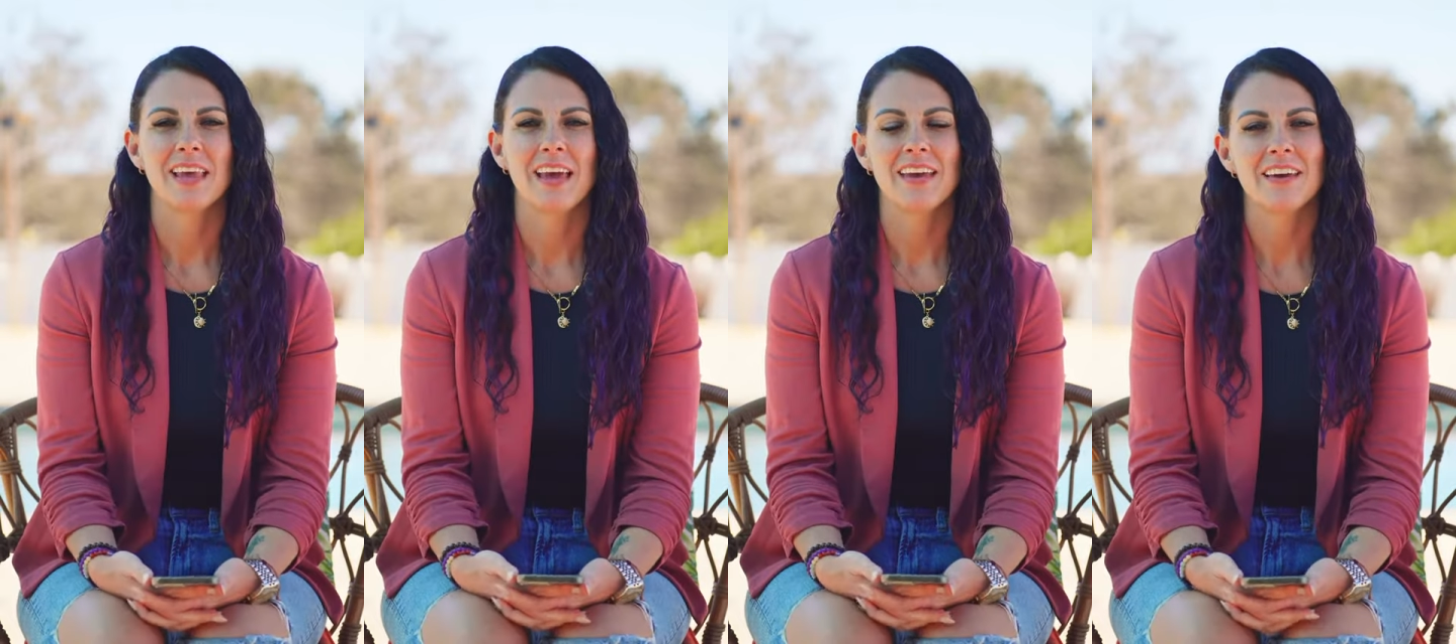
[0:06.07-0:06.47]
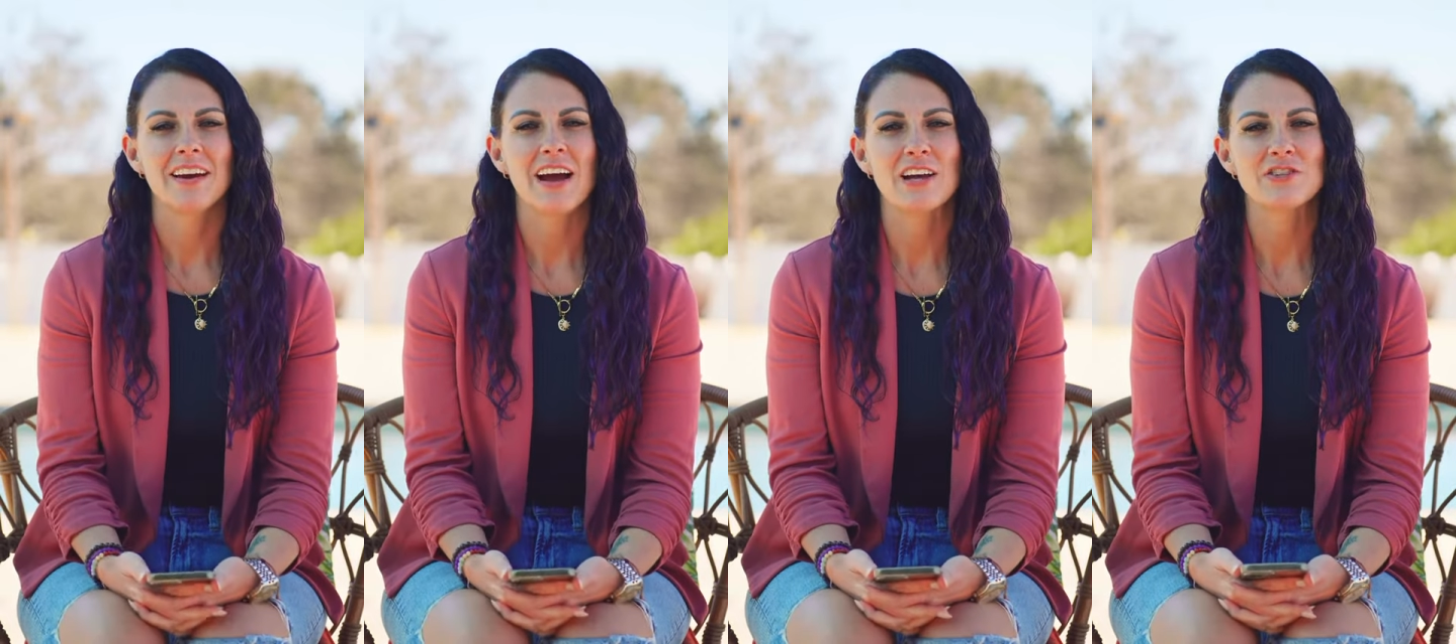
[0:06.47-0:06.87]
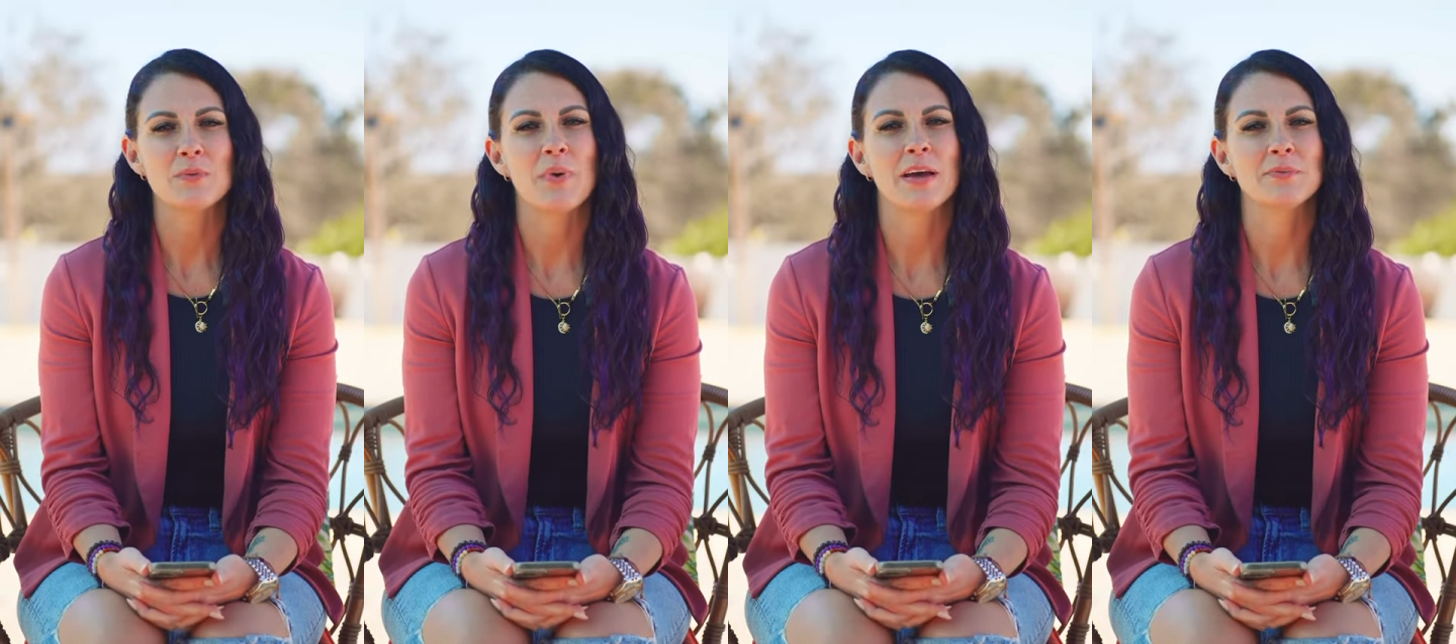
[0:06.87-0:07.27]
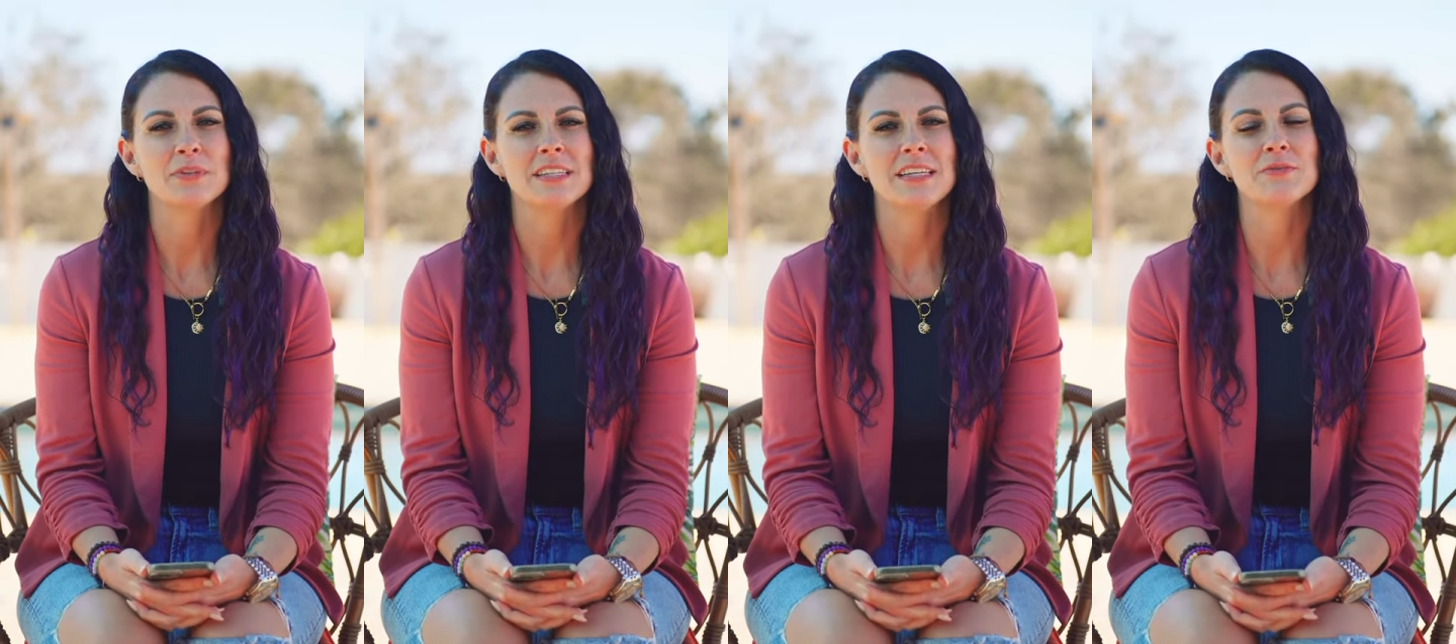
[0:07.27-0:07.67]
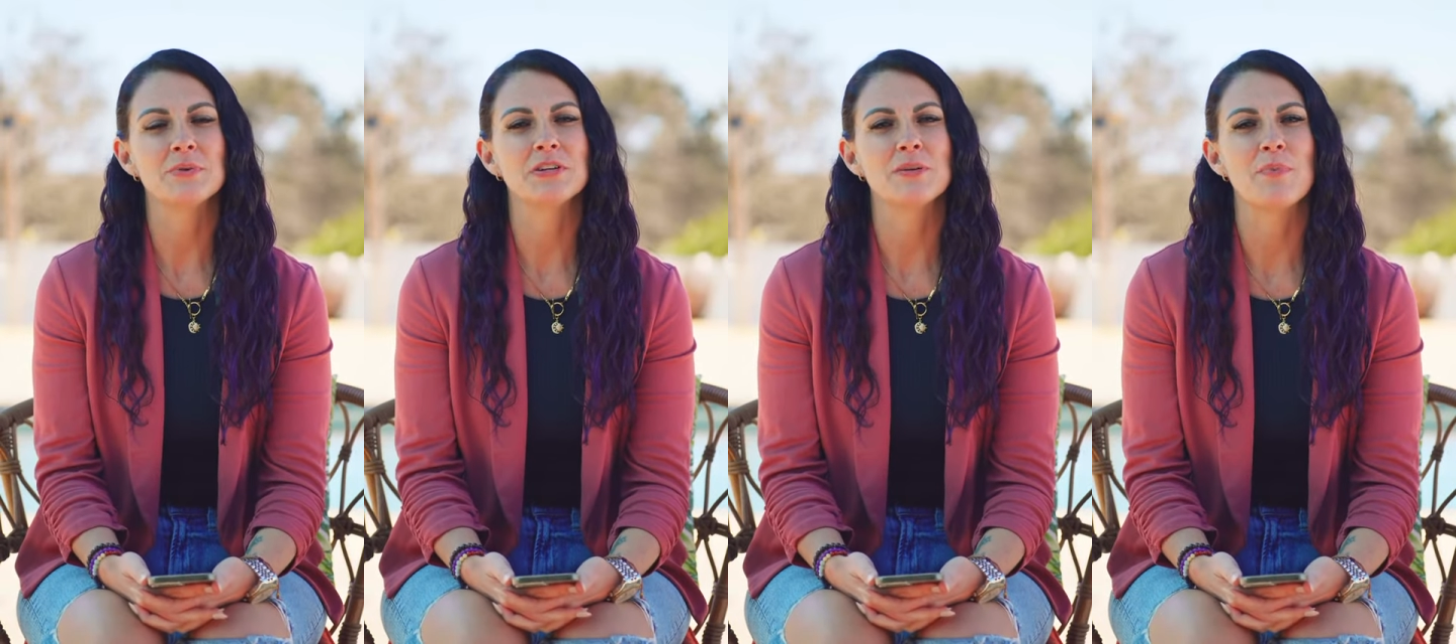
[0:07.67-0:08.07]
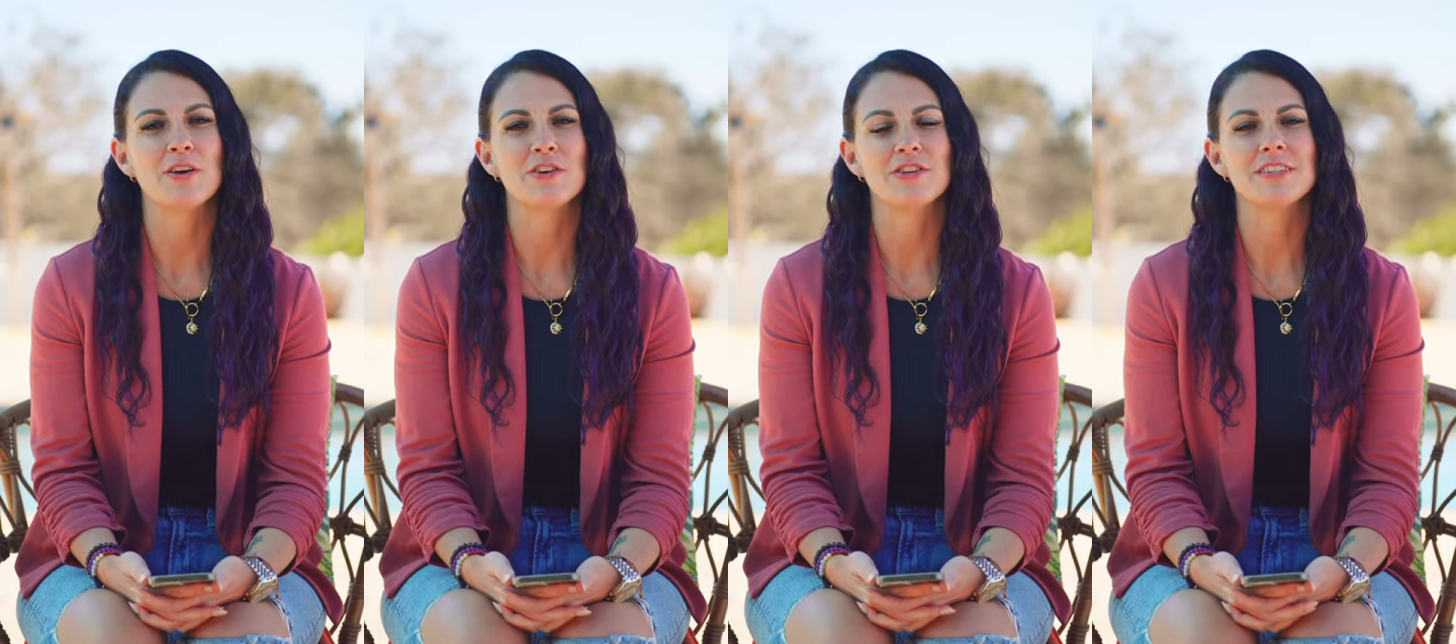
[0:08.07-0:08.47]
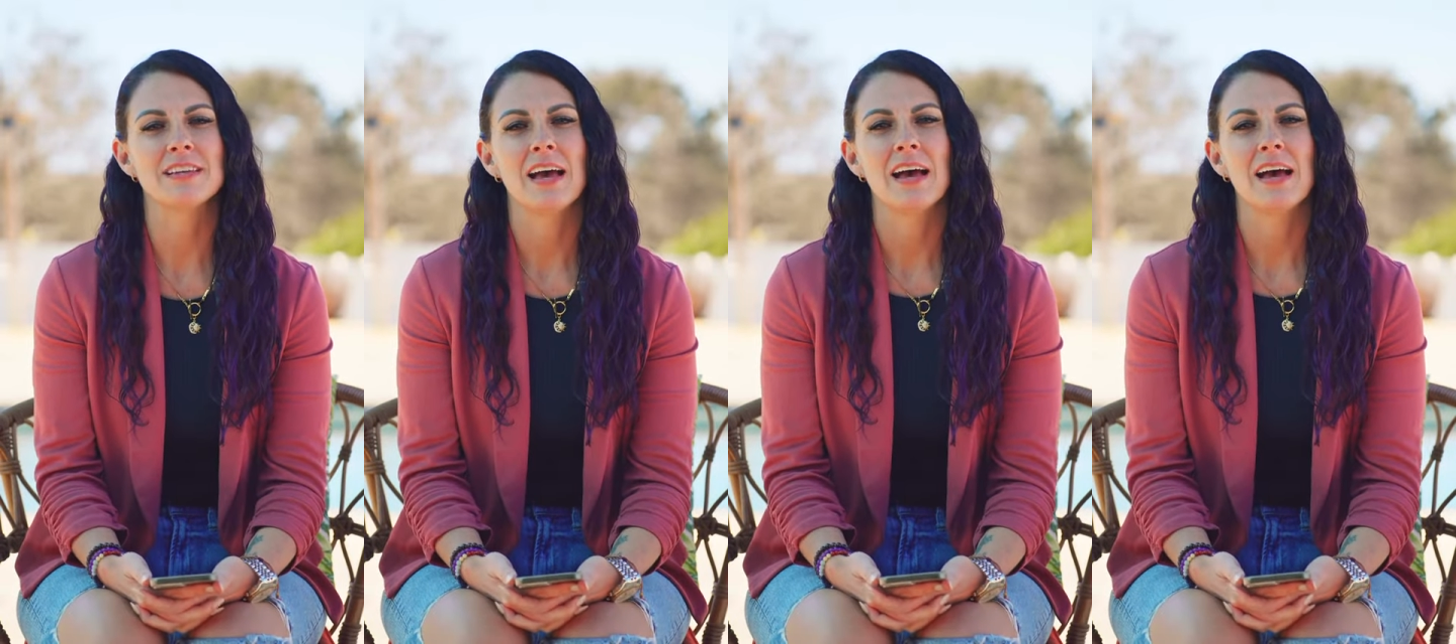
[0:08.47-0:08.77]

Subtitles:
Hey there, Ashley Pond with Denise Realty Partners.